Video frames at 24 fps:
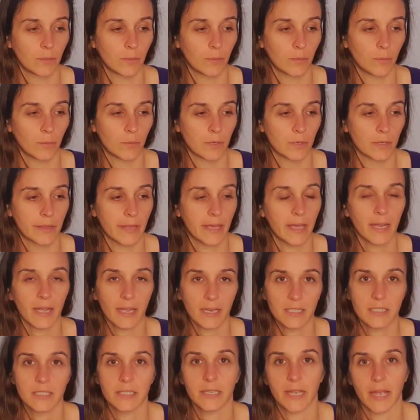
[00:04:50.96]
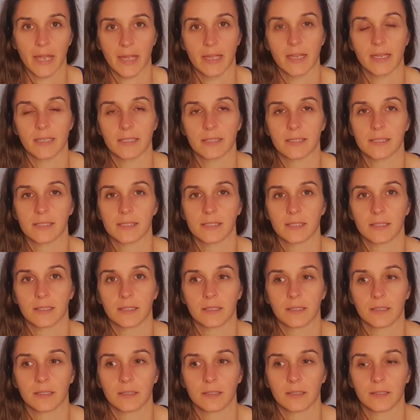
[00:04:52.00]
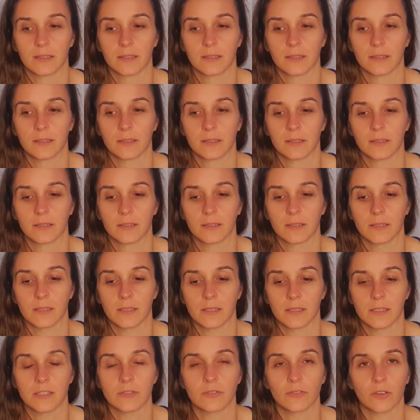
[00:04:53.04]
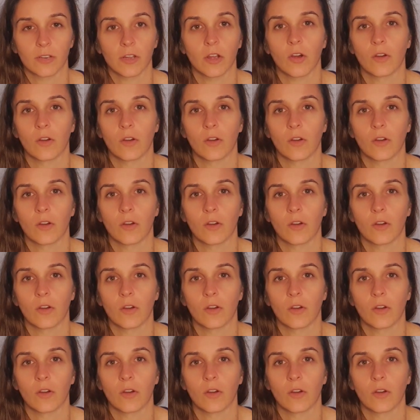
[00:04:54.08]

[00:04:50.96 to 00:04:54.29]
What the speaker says: where that actually has different